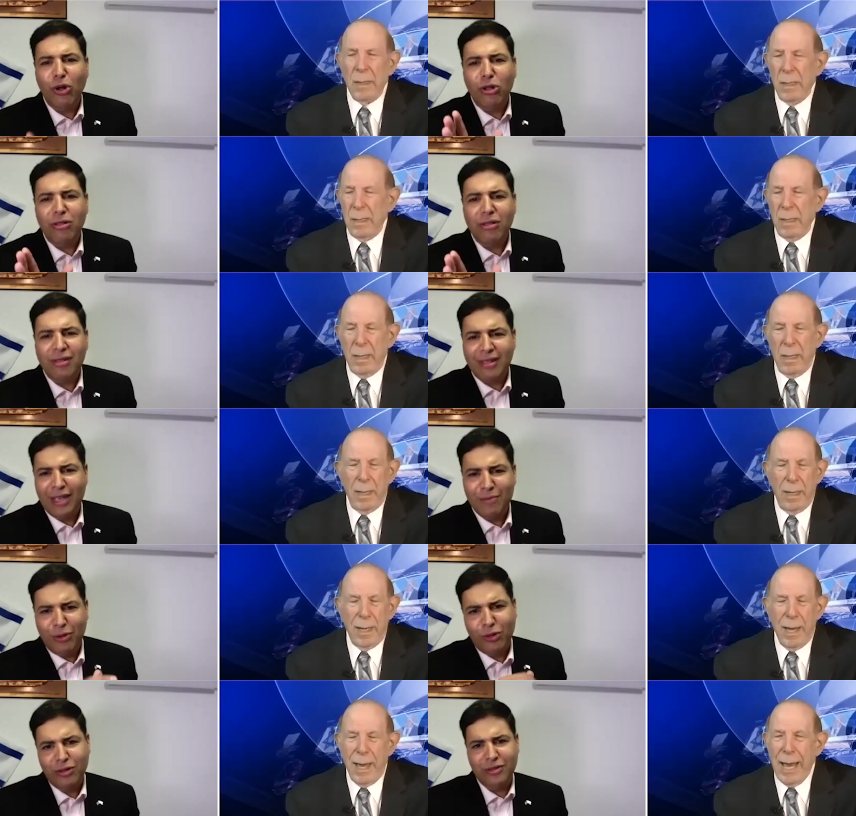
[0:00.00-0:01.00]
Speaker 1: old,
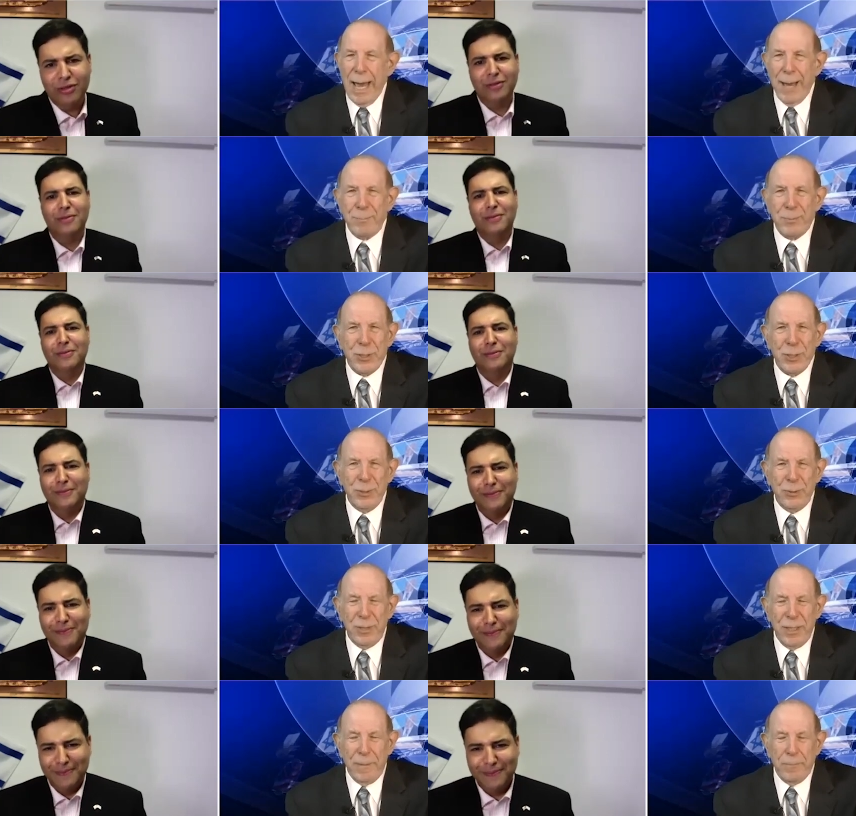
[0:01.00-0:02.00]
same old.
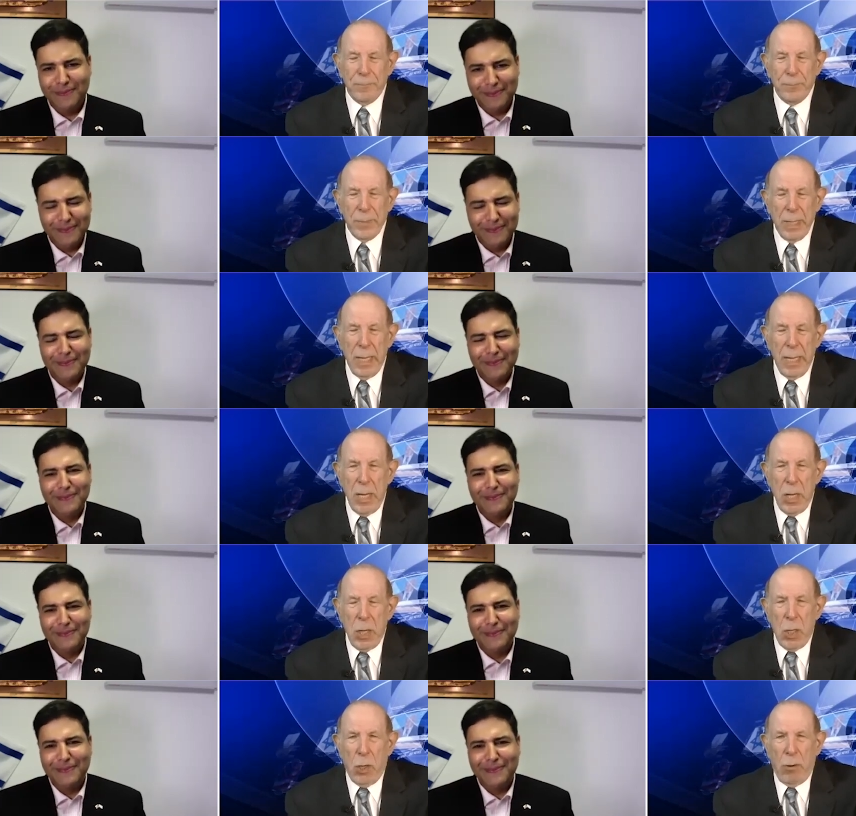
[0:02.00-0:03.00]
Speaker 2: Absolutely.
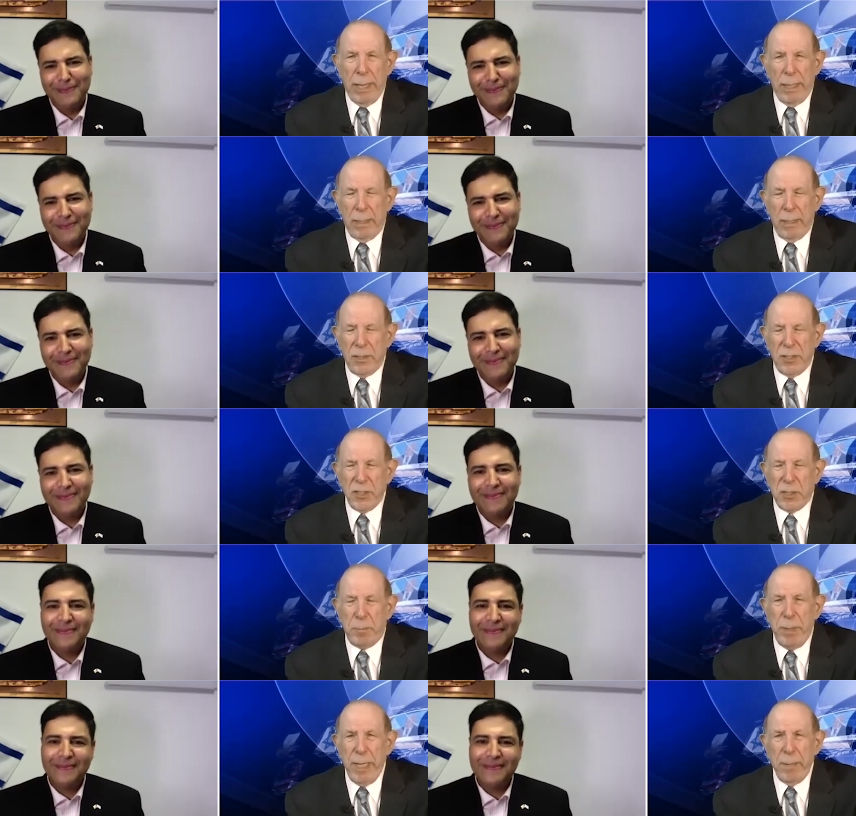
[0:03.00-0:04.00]
All right,
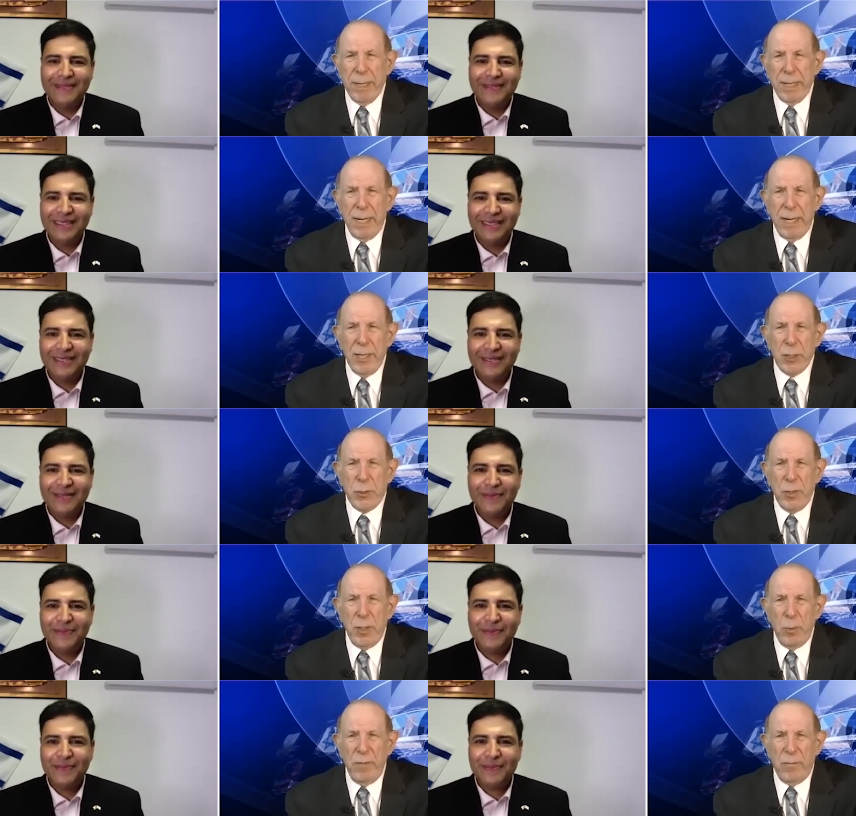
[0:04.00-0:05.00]
speak about an issue
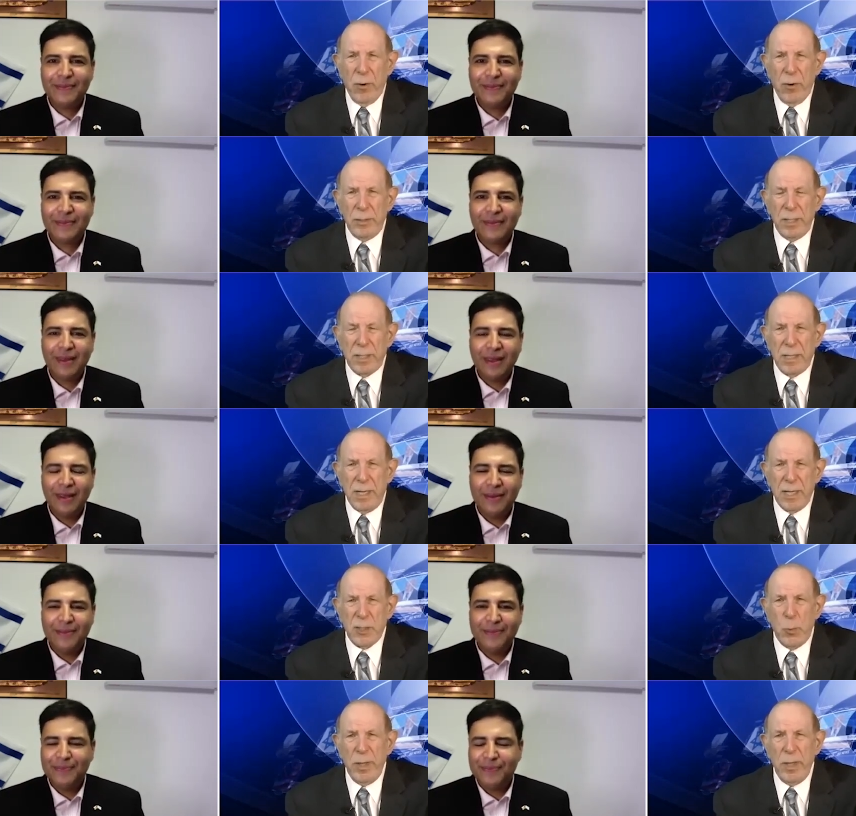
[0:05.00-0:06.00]
that we've heard
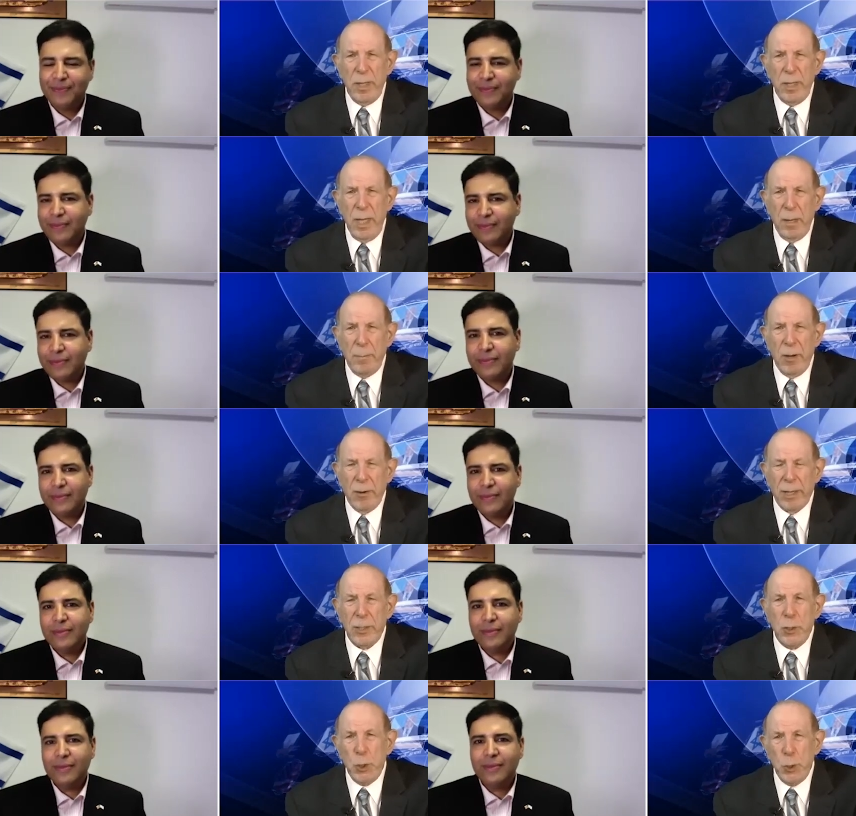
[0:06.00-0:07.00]
discussed within the
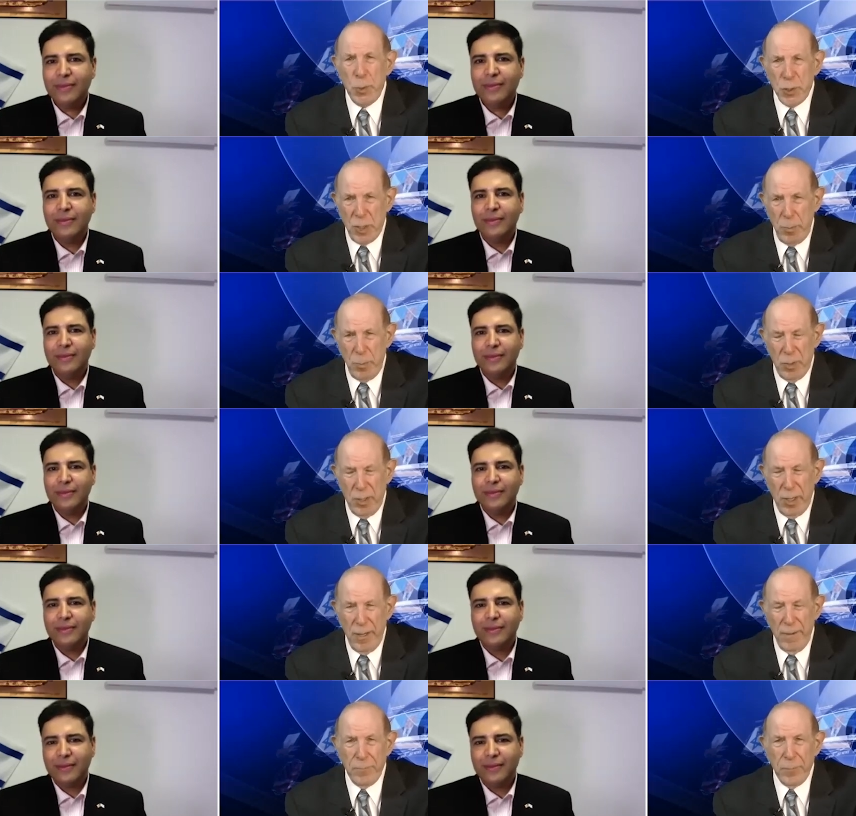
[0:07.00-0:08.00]
American Jewish
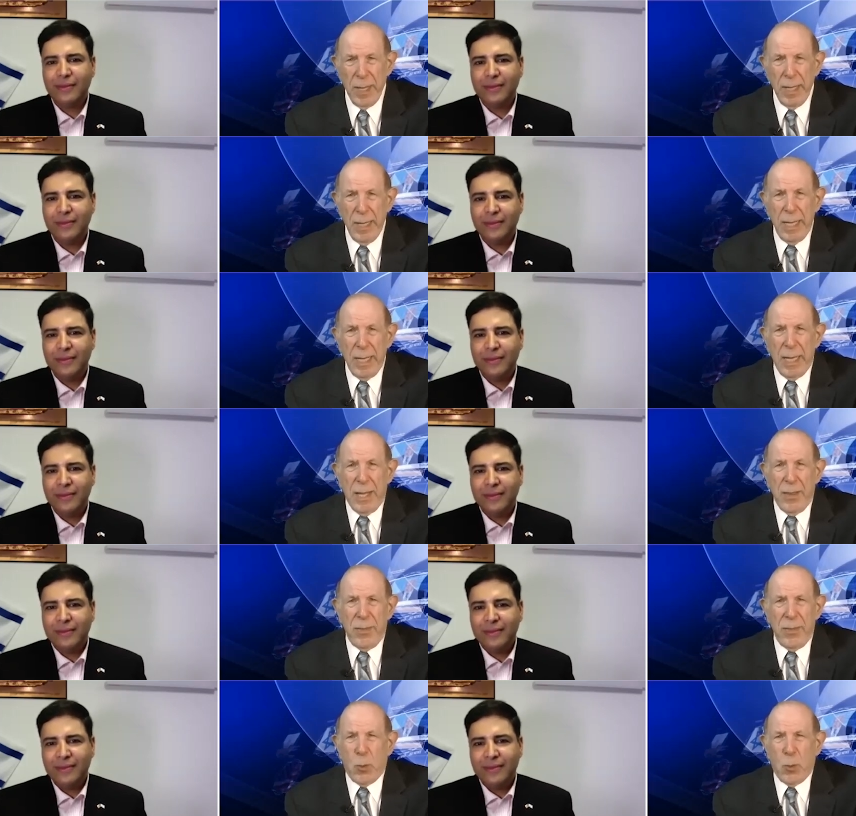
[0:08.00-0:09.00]
community,
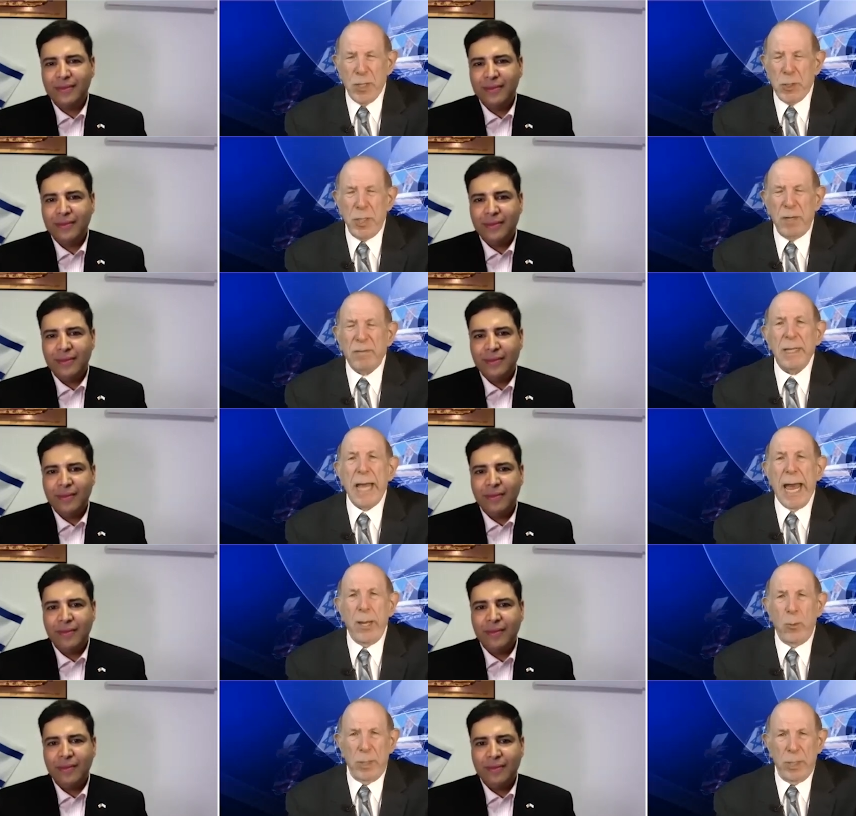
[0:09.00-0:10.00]
the question of
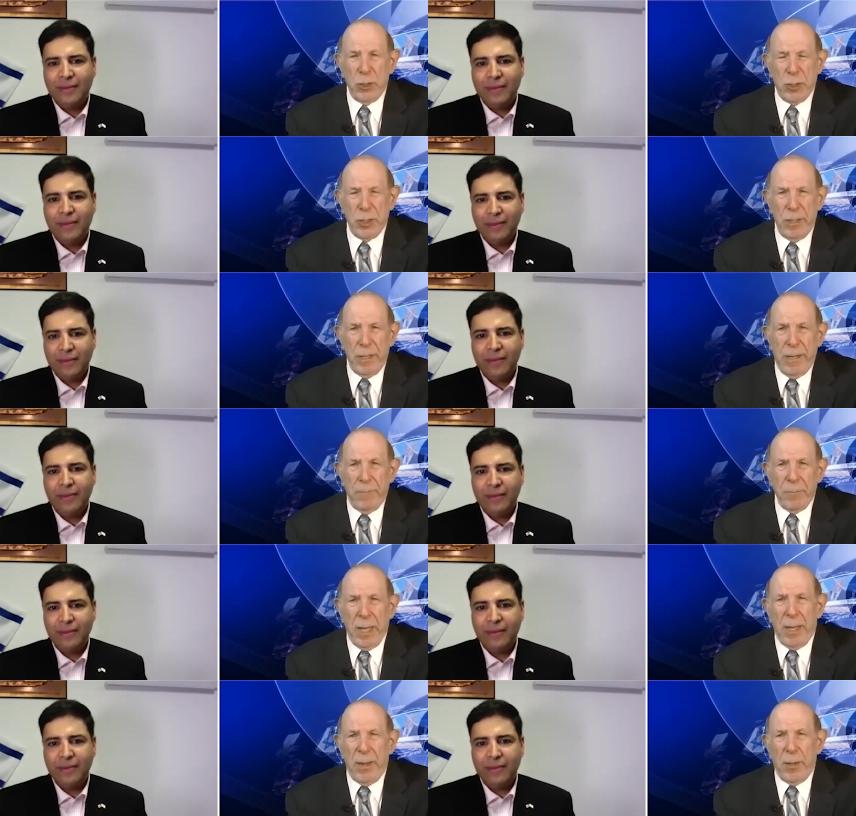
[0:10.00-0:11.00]
language.
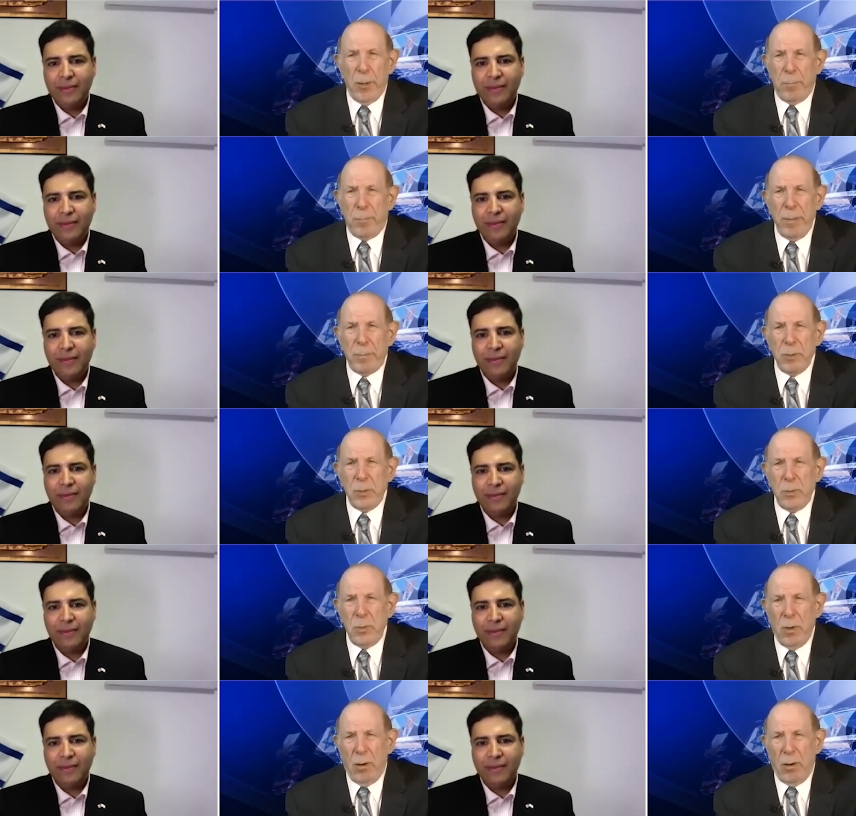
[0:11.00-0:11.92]
There are people who